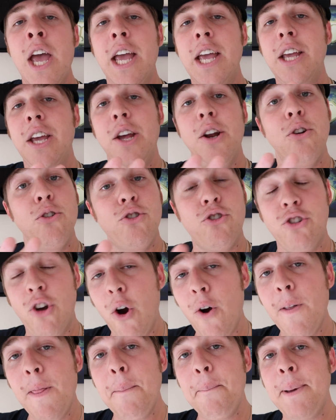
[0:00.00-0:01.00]
It'll
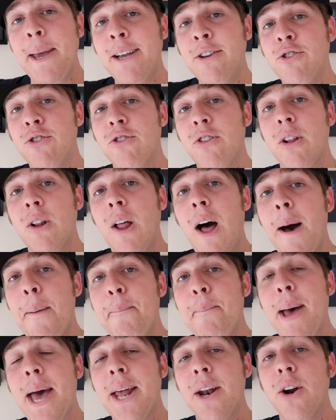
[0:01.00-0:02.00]
show in the pictures a
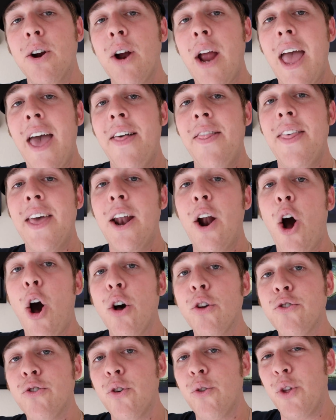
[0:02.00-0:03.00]
lot better and then
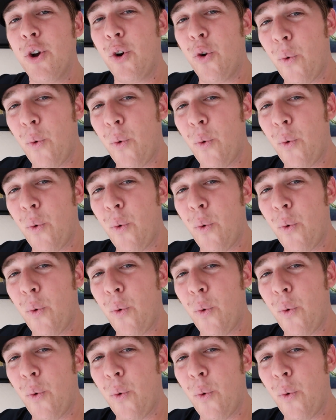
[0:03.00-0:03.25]
also the